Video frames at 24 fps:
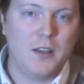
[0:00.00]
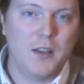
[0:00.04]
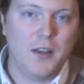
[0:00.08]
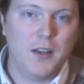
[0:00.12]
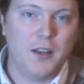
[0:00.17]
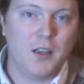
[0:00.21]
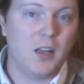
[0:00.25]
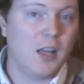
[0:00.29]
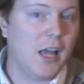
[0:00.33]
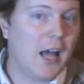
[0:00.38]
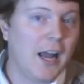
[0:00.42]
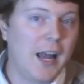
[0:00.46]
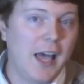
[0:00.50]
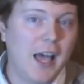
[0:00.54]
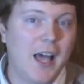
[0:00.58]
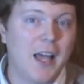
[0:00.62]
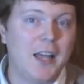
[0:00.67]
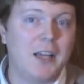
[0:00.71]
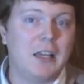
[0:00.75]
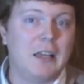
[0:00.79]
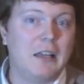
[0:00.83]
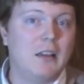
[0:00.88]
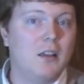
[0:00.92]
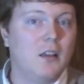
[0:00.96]

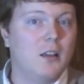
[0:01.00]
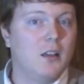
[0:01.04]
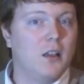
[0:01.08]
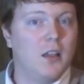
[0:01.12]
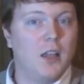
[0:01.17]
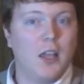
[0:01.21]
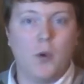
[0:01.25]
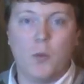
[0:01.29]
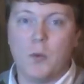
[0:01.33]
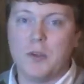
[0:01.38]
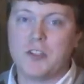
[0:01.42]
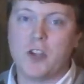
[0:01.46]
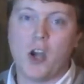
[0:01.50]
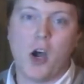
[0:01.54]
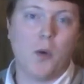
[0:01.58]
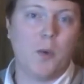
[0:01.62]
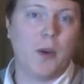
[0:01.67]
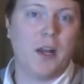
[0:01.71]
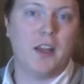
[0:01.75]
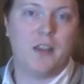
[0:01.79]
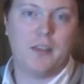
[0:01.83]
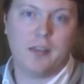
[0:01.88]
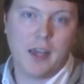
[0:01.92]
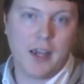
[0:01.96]
Clannad, it was
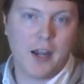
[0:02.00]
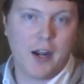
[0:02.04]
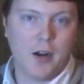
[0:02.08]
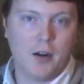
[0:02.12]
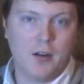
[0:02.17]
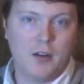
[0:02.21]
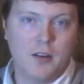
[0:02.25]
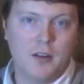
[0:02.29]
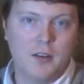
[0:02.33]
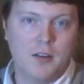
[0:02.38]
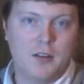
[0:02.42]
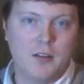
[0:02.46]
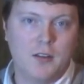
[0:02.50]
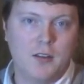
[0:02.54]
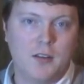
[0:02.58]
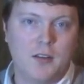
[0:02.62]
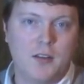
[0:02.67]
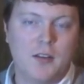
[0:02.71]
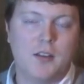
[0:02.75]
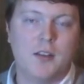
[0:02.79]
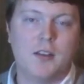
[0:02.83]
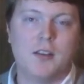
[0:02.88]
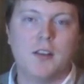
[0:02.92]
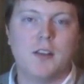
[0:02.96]
already there.
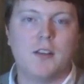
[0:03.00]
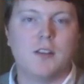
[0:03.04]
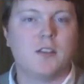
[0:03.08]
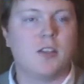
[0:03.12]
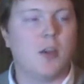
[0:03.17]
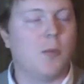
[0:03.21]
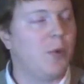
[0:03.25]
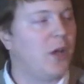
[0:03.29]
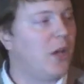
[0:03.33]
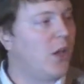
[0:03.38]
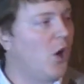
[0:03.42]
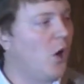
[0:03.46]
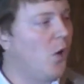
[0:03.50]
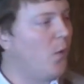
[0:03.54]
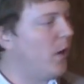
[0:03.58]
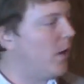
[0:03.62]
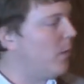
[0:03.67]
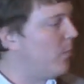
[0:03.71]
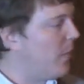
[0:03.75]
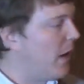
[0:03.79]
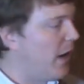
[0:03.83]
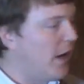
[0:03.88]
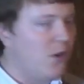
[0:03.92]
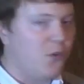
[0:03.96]
Somebody
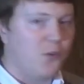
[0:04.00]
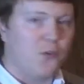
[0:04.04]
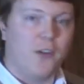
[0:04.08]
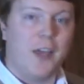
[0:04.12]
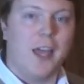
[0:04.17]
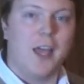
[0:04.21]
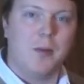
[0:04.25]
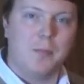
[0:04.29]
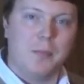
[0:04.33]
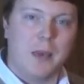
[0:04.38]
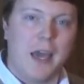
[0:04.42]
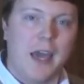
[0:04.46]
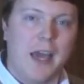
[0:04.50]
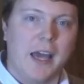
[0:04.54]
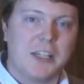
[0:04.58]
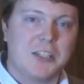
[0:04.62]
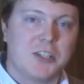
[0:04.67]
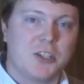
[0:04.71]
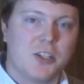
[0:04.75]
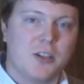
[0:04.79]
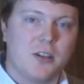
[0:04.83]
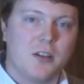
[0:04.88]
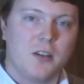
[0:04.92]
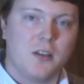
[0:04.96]
already made a fan
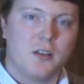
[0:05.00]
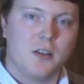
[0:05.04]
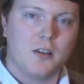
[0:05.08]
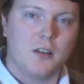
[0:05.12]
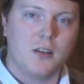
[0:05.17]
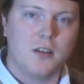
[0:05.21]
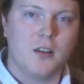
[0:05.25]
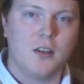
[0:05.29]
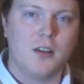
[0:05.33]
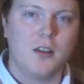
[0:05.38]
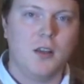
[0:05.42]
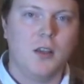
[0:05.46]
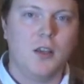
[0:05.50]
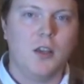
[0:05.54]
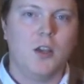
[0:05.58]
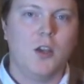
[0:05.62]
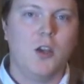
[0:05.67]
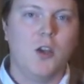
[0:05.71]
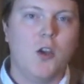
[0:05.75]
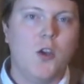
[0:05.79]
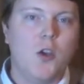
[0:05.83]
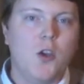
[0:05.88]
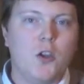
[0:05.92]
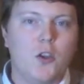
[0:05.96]
patch.
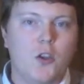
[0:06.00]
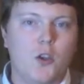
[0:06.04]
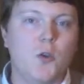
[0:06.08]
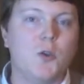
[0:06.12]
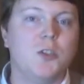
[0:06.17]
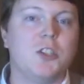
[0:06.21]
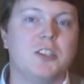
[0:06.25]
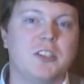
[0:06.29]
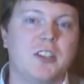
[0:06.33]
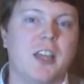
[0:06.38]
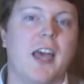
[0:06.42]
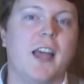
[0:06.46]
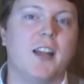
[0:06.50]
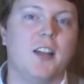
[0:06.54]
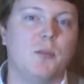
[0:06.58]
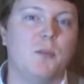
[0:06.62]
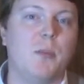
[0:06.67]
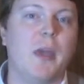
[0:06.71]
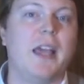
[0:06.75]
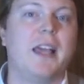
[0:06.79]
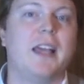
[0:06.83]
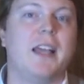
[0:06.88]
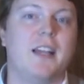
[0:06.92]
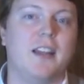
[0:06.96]
You just had to
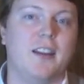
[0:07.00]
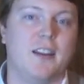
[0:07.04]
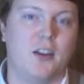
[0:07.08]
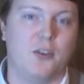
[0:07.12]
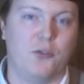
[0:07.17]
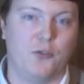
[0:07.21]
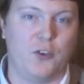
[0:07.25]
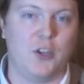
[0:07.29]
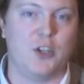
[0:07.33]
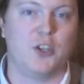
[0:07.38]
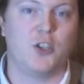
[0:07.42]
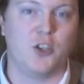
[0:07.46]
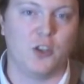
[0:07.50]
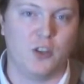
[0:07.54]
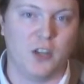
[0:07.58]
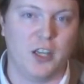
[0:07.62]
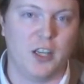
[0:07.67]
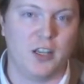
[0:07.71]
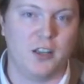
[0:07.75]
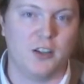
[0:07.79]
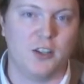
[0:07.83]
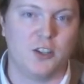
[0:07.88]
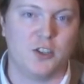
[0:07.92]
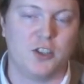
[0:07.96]
make it in official
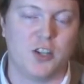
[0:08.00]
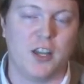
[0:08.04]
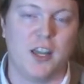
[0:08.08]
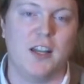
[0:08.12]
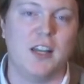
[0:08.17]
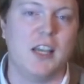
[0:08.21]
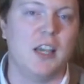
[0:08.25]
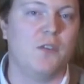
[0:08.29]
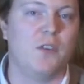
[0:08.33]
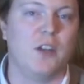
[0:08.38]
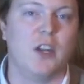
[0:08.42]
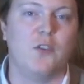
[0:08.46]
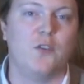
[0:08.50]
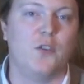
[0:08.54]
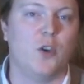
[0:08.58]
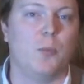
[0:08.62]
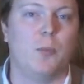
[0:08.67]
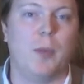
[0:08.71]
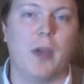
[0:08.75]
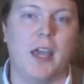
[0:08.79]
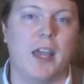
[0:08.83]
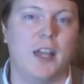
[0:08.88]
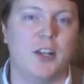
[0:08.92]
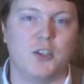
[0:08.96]
English, and even if you're
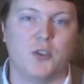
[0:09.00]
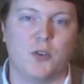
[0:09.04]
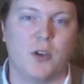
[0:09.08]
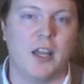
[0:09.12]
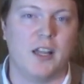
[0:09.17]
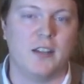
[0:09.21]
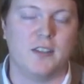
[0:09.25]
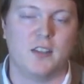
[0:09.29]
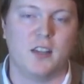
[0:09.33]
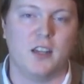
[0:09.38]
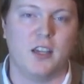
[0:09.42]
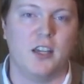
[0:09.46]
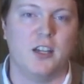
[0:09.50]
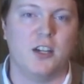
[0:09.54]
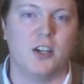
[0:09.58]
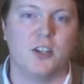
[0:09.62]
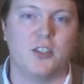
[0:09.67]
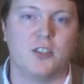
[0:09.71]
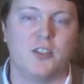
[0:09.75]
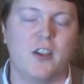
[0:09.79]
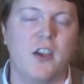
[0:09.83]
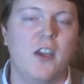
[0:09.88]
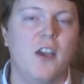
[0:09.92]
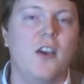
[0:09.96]
paying
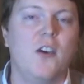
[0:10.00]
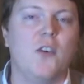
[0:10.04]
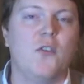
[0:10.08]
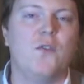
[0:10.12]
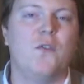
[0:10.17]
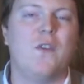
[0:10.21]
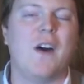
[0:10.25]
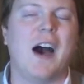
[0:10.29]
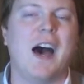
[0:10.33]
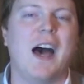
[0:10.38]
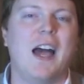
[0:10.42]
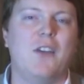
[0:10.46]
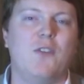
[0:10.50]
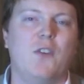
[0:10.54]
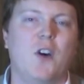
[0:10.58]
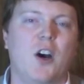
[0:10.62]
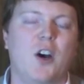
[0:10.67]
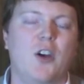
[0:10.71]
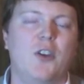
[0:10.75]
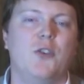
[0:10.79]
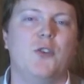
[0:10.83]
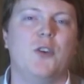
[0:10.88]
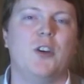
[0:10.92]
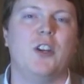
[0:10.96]
translators,
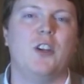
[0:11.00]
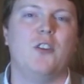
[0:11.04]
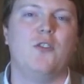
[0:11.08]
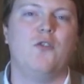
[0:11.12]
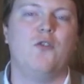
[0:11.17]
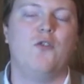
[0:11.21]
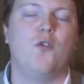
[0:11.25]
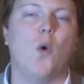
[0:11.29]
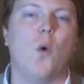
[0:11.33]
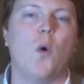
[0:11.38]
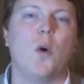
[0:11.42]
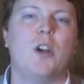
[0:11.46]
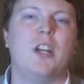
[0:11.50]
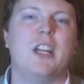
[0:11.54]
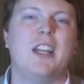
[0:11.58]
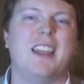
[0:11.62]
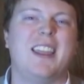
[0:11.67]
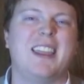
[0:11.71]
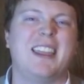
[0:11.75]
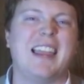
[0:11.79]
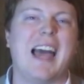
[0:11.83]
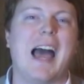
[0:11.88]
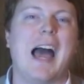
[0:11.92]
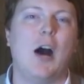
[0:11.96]

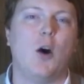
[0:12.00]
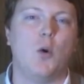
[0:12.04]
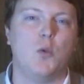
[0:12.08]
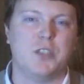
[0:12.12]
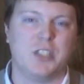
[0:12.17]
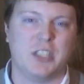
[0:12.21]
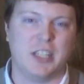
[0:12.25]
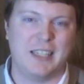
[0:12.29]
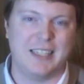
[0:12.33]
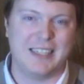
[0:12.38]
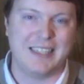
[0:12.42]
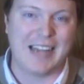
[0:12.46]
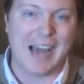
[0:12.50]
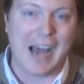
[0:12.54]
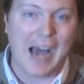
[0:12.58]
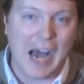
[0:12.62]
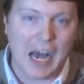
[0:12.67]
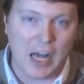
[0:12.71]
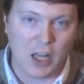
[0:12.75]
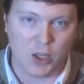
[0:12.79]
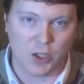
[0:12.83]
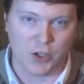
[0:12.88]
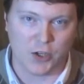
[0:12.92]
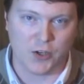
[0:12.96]

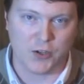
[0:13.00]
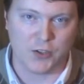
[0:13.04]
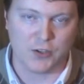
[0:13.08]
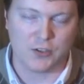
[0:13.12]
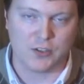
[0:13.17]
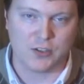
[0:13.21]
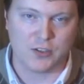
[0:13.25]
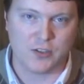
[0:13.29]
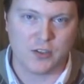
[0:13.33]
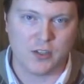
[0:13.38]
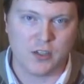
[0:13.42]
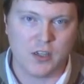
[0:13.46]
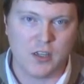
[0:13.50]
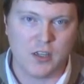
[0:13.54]
$540,000